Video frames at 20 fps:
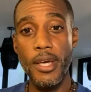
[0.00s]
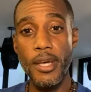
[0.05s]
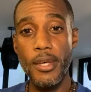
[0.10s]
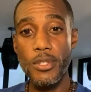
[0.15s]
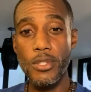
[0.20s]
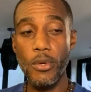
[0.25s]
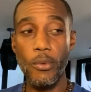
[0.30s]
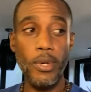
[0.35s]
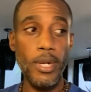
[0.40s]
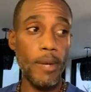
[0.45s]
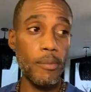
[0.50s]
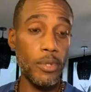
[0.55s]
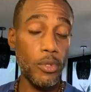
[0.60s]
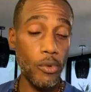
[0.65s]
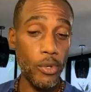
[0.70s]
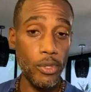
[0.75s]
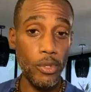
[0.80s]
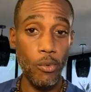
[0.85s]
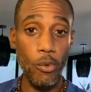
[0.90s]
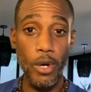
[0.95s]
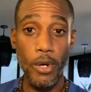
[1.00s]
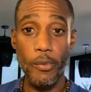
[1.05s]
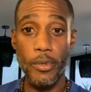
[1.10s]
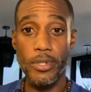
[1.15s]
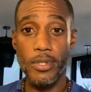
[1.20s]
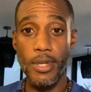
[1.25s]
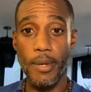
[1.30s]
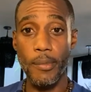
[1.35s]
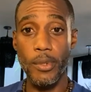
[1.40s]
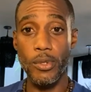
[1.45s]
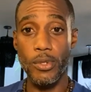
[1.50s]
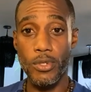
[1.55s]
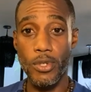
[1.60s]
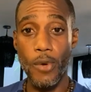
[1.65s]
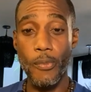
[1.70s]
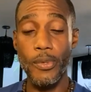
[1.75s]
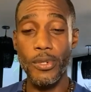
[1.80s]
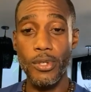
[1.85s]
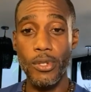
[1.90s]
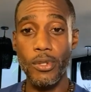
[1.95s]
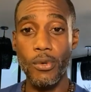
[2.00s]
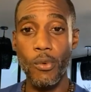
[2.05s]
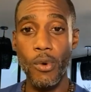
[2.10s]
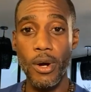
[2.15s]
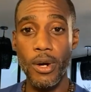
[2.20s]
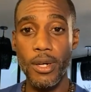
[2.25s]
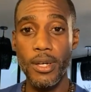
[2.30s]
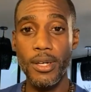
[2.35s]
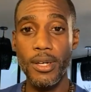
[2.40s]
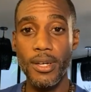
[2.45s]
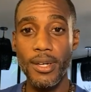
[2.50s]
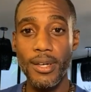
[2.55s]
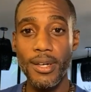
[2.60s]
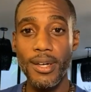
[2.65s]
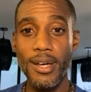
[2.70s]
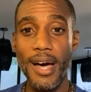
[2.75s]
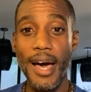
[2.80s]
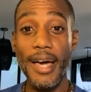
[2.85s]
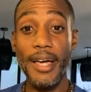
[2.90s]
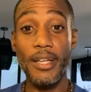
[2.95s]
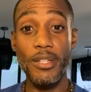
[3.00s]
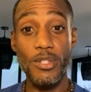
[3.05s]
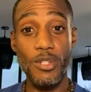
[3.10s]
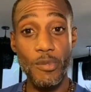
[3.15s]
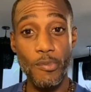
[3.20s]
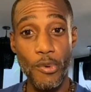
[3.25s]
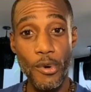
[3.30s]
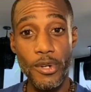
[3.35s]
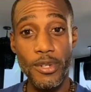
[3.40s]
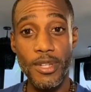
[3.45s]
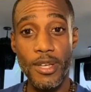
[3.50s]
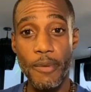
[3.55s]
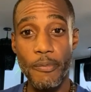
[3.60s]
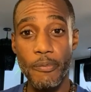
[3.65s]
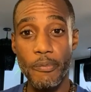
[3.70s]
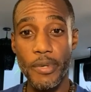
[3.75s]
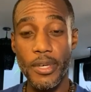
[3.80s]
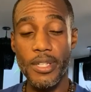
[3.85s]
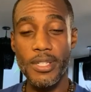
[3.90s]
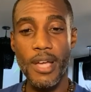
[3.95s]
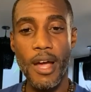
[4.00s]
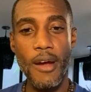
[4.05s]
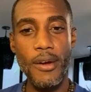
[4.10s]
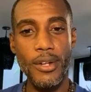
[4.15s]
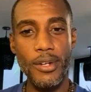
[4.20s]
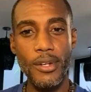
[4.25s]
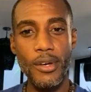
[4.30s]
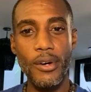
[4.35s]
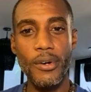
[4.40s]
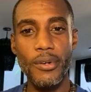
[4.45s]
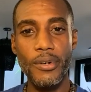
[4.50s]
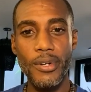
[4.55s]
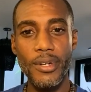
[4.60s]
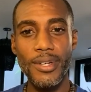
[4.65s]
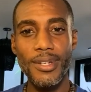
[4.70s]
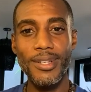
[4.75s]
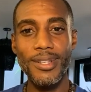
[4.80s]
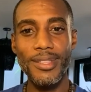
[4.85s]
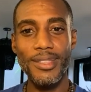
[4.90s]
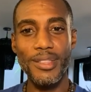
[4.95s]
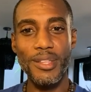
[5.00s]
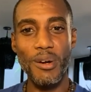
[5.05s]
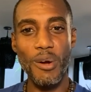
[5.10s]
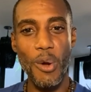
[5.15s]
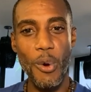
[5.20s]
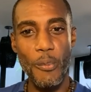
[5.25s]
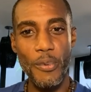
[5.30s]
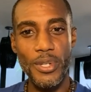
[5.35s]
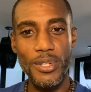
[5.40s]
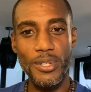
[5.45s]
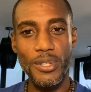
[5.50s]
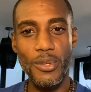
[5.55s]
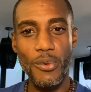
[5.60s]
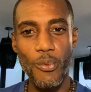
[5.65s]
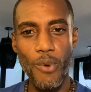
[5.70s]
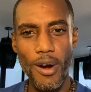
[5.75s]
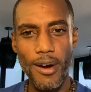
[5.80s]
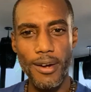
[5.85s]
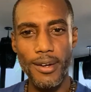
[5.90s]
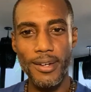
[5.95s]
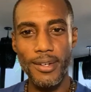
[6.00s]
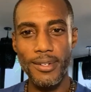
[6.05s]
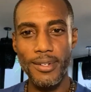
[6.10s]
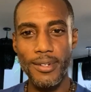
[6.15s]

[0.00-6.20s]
So when I'm doing the work with someone who's open to the work, I can support them because I already know they're open to the work.